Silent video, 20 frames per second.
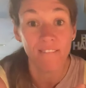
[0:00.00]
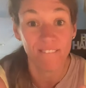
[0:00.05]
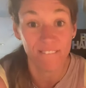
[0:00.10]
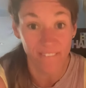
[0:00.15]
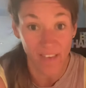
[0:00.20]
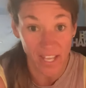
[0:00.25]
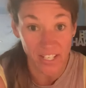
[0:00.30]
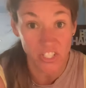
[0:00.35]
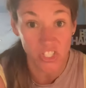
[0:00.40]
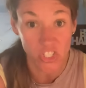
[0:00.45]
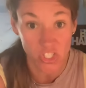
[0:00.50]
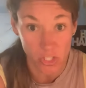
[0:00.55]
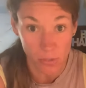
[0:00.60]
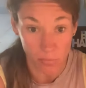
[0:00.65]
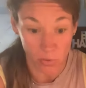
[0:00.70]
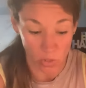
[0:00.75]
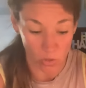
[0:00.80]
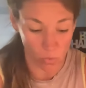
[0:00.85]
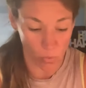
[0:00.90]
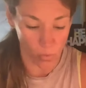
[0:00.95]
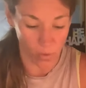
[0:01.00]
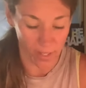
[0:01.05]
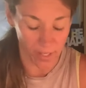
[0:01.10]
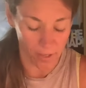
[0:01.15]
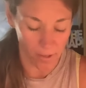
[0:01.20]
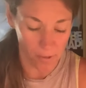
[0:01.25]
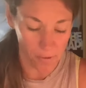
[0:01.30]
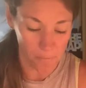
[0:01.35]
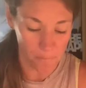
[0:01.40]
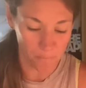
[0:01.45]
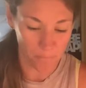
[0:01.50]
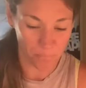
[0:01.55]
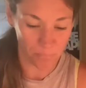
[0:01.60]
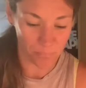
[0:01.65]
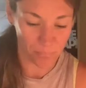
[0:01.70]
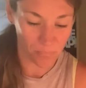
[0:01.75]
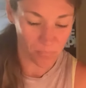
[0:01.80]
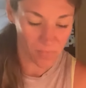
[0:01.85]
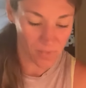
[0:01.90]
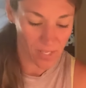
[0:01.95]
vegetable oil.
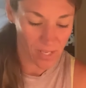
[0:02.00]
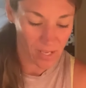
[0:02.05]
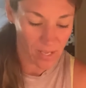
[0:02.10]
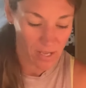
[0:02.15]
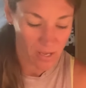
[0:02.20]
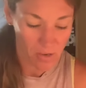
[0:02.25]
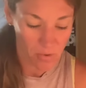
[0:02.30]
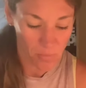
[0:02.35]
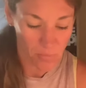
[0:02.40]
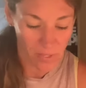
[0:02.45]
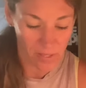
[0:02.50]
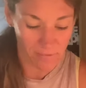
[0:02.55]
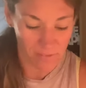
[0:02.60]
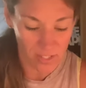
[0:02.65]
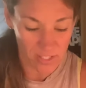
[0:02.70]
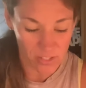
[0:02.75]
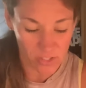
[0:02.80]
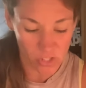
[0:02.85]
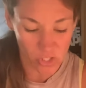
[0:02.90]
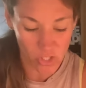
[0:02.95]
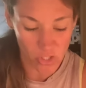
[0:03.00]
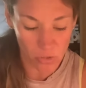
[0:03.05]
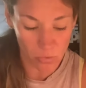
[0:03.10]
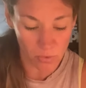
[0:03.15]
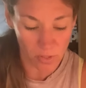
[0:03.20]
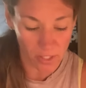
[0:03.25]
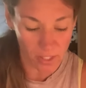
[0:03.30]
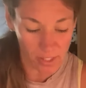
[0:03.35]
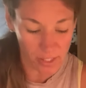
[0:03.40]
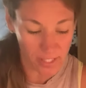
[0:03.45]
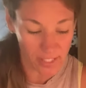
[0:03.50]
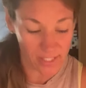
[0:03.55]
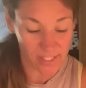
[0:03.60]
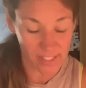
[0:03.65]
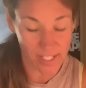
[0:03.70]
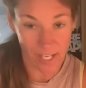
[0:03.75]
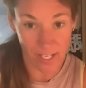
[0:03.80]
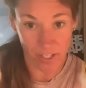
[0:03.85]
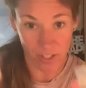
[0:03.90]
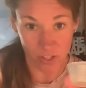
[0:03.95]
We have this cute little
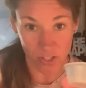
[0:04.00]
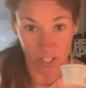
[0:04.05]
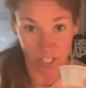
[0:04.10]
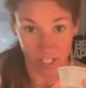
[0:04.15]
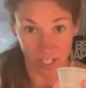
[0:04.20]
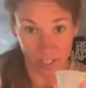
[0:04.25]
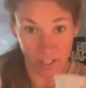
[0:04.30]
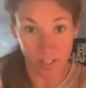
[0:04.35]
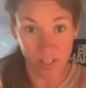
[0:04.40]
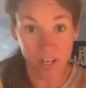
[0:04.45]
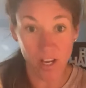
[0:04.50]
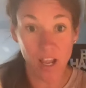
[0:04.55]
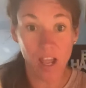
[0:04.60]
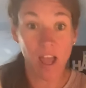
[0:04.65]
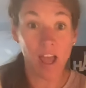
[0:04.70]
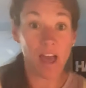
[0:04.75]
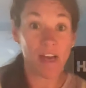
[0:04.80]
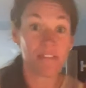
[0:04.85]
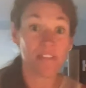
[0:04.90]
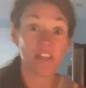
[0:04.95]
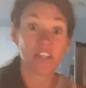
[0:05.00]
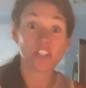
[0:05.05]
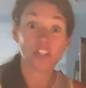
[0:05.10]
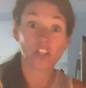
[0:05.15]
container here. And then